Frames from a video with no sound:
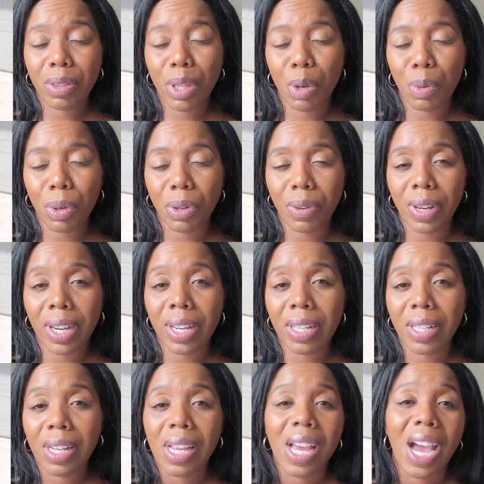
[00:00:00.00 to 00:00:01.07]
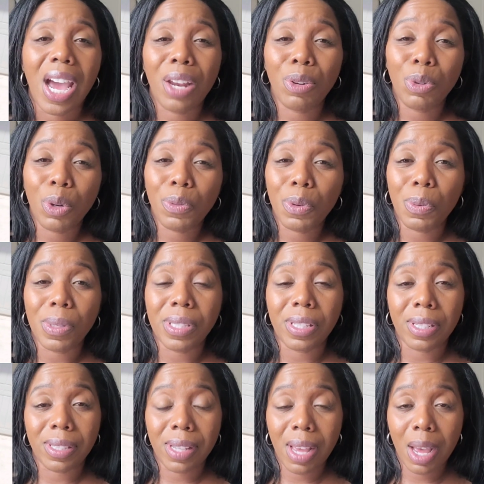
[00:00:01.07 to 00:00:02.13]
they were great. I don't know if it was the
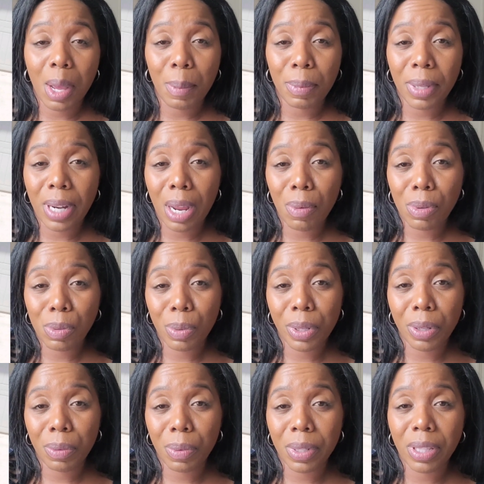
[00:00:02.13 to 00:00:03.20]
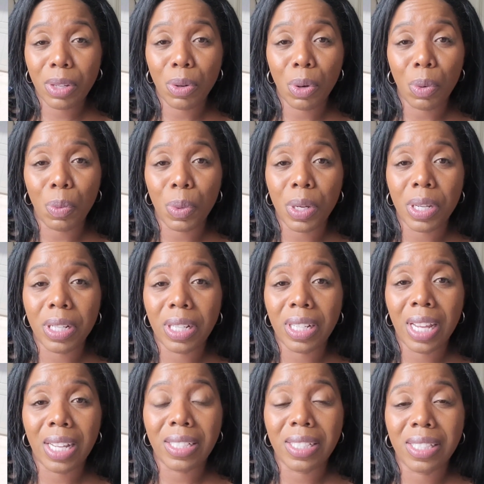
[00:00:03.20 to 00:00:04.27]
top that I was wearing with it or what, and
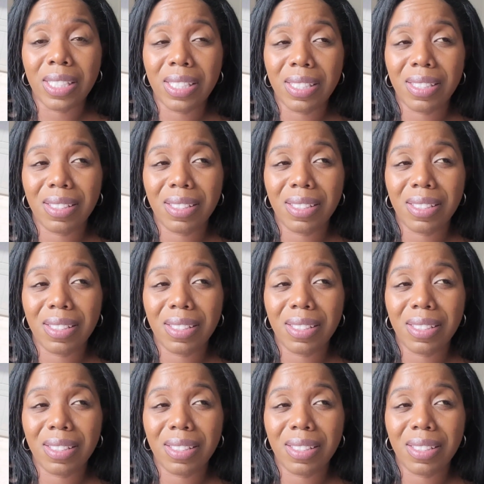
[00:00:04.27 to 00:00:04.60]
I just